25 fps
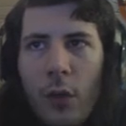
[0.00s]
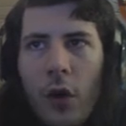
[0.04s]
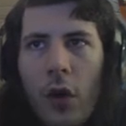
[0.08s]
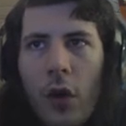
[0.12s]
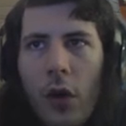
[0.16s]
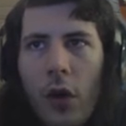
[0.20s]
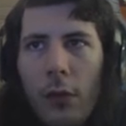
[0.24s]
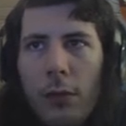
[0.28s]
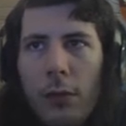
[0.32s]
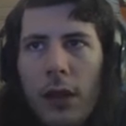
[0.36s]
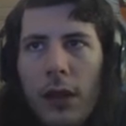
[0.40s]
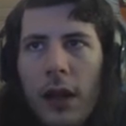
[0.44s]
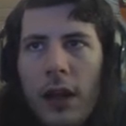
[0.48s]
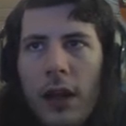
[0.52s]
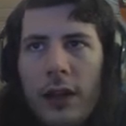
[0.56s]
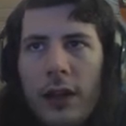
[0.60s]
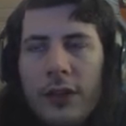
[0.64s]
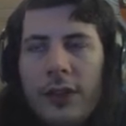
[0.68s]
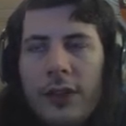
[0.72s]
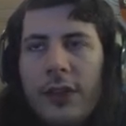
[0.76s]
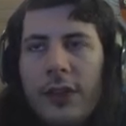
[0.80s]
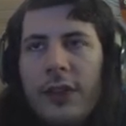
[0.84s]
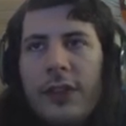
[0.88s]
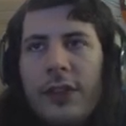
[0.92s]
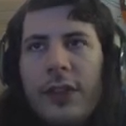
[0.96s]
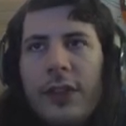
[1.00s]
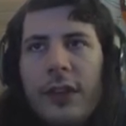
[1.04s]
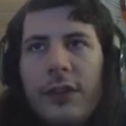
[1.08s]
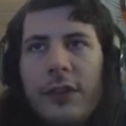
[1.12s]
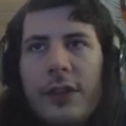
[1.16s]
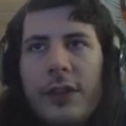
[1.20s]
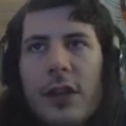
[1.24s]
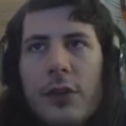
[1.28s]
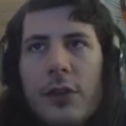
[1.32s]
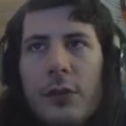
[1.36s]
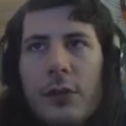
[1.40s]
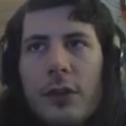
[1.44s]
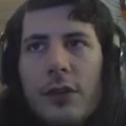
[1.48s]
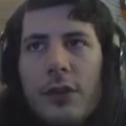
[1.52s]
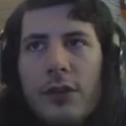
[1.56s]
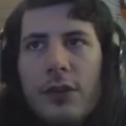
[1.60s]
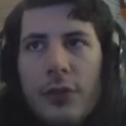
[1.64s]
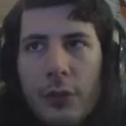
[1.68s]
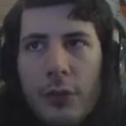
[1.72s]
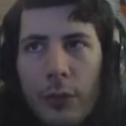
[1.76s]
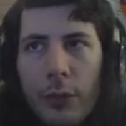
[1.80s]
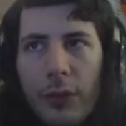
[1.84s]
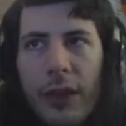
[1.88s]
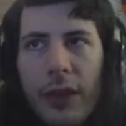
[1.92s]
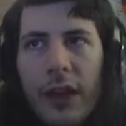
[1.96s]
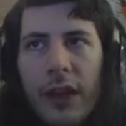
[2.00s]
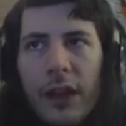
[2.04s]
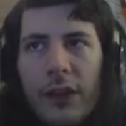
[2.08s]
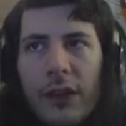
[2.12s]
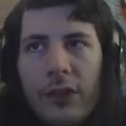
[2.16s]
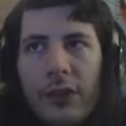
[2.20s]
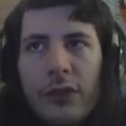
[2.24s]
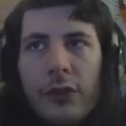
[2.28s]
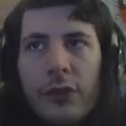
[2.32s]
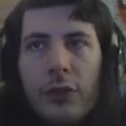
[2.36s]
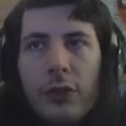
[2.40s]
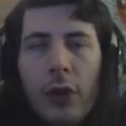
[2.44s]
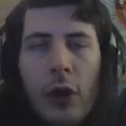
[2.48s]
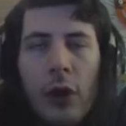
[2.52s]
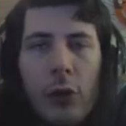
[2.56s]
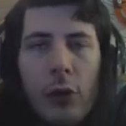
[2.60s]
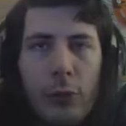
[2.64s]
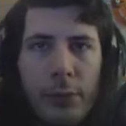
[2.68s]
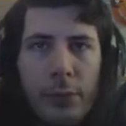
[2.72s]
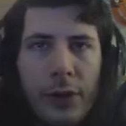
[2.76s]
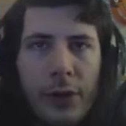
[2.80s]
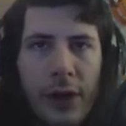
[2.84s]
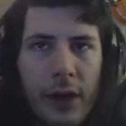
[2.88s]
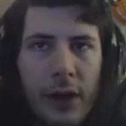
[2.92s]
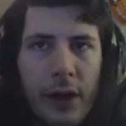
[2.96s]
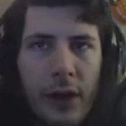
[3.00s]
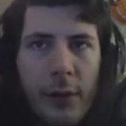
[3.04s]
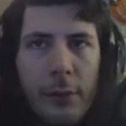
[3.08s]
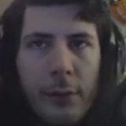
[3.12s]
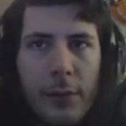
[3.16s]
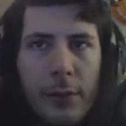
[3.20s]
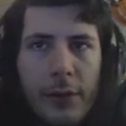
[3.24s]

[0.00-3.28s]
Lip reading: wall blocks and stuff that you would do things to open up.